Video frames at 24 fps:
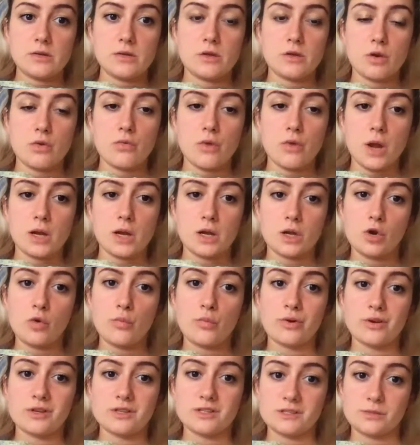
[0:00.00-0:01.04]
theoretical
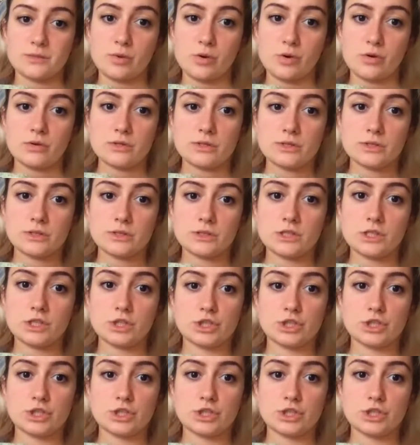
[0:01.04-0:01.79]
principles,